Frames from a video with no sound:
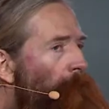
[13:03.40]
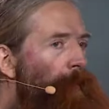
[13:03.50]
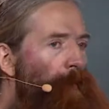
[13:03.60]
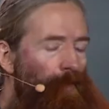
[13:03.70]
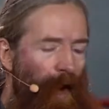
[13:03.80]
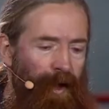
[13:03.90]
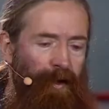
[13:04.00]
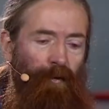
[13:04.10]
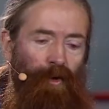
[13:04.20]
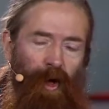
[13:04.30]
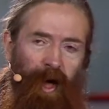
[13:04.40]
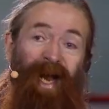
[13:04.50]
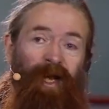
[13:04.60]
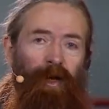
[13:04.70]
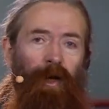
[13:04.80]
the rate of
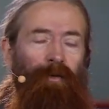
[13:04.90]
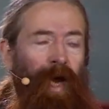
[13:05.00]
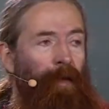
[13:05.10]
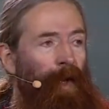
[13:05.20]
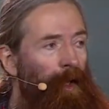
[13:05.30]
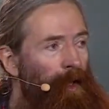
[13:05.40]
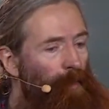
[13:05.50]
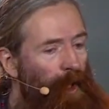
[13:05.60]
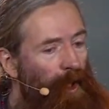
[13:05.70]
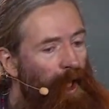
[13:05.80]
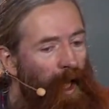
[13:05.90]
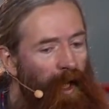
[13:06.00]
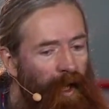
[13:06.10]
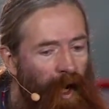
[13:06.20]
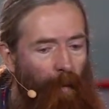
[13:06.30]
creation of damage. We could
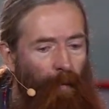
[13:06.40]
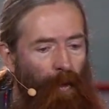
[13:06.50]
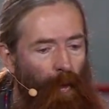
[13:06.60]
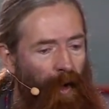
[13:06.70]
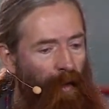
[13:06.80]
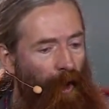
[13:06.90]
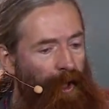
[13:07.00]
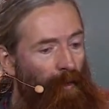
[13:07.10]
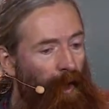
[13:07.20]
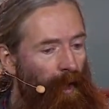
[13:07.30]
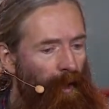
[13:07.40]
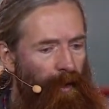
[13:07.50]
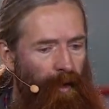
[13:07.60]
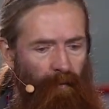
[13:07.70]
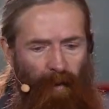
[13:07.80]
clean up the way the body
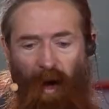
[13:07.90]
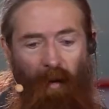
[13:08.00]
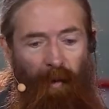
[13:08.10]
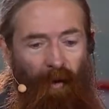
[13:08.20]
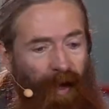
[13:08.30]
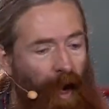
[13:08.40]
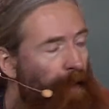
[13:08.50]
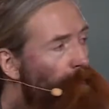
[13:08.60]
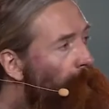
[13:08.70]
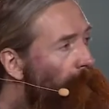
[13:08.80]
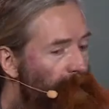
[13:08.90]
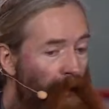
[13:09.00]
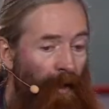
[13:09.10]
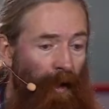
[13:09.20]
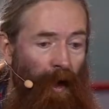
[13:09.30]
works. But that hasn't worked
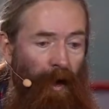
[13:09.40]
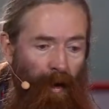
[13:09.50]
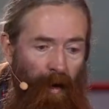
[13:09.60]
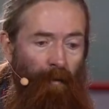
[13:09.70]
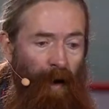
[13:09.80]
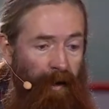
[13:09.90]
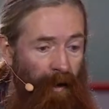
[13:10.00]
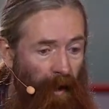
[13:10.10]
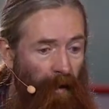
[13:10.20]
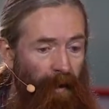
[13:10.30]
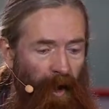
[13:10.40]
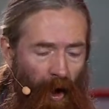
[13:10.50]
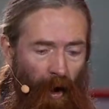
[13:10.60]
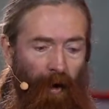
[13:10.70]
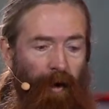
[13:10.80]
either, basically
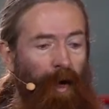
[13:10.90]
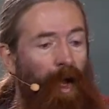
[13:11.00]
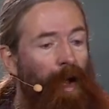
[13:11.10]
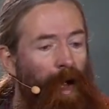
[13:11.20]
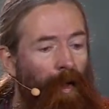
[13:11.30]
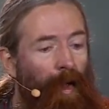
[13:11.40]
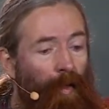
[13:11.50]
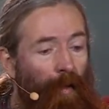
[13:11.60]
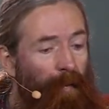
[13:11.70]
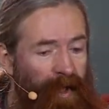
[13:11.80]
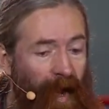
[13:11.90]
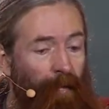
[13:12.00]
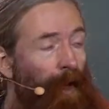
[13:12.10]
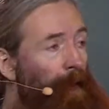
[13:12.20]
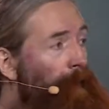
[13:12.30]
because
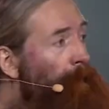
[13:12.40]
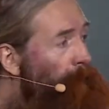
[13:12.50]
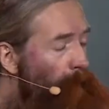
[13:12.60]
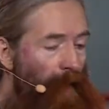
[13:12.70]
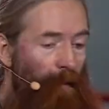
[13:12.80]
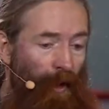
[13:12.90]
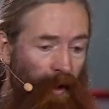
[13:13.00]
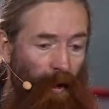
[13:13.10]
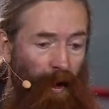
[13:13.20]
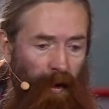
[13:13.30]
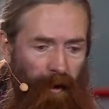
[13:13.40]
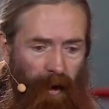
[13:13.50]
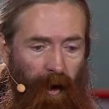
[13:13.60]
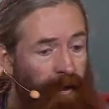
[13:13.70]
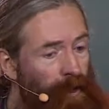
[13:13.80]
metabolism, the way the body works,
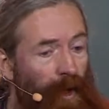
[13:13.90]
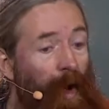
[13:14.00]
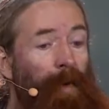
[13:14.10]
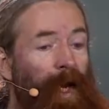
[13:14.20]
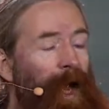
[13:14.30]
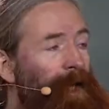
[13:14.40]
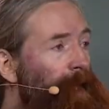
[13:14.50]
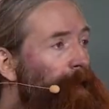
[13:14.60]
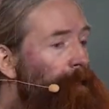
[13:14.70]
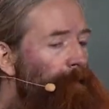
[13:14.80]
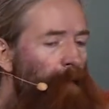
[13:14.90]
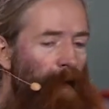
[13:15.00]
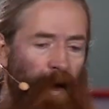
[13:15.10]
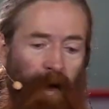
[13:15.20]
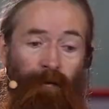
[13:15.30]
is too complicated.
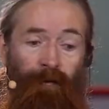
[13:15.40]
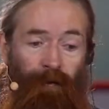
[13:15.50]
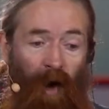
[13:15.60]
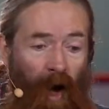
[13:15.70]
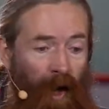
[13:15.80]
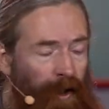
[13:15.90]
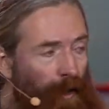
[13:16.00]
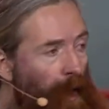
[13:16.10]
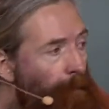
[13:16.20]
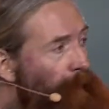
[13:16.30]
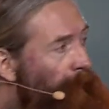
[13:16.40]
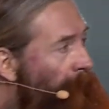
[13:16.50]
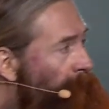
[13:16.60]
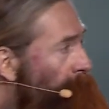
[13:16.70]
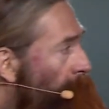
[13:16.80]
It's far too
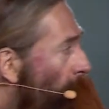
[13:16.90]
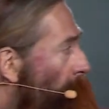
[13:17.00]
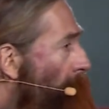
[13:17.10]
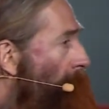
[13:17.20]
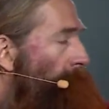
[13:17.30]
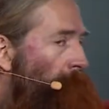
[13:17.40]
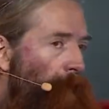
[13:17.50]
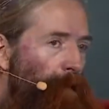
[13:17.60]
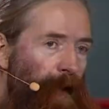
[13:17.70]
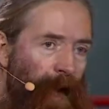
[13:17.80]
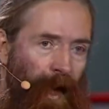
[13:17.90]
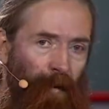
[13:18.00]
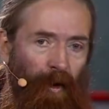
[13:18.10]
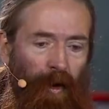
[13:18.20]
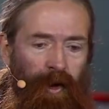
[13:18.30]
complicated, and we have not been
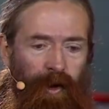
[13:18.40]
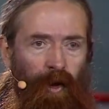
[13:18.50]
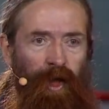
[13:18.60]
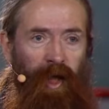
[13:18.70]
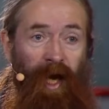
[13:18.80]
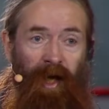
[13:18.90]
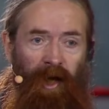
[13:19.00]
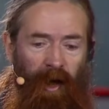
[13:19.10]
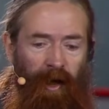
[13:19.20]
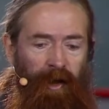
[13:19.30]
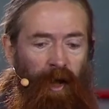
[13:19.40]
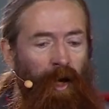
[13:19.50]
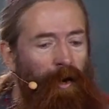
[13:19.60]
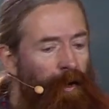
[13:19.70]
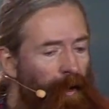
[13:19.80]
able to change it
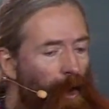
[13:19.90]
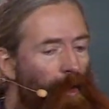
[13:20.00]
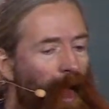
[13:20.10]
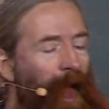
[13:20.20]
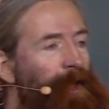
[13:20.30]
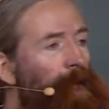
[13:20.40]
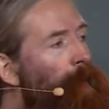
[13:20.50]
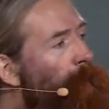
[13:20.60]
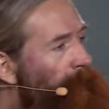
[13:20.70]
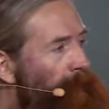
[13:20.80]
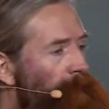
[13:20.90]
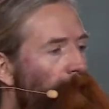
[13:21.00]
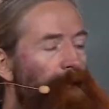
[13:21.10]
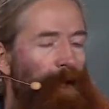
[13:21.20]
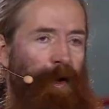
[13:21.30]
so that it
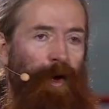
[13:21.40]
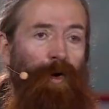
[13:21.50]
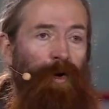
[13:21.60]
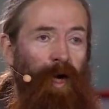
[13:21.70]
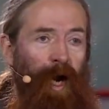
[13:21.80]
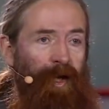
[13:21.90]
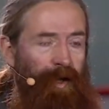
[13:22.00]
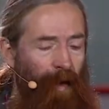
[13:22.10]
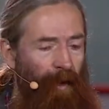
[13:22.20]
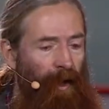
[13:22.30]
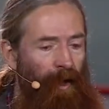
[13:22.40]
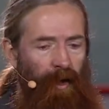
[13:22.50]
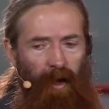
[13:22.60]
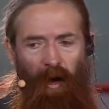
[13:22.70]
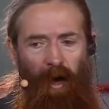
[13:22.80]
does not create damage
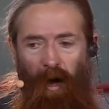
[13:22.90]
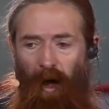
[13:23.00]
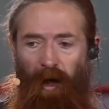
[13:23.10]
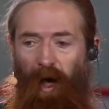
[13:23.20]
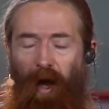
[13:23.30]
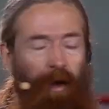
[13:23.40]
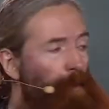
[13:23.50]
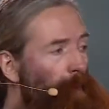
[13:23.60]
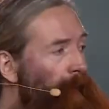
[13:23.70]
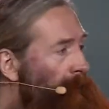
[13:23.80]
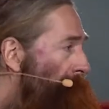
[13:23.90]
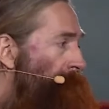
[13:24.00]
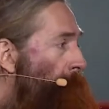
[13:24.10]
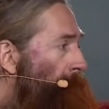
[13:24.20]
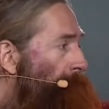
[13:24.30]
unless we
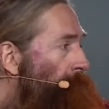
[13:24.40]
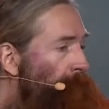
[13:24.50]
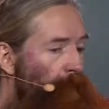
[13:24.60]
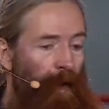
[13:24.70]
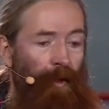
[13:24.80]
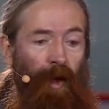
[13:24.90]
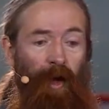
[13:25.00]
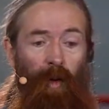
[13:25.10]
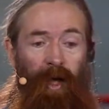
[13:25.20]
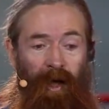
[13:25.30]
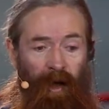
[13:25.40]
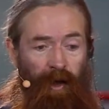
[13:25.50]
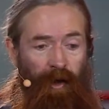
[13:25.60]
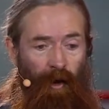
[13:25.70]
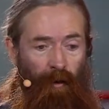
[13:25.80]
stop it from doing things we need it
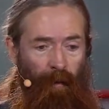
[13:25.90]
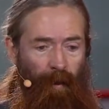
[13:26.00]
to do.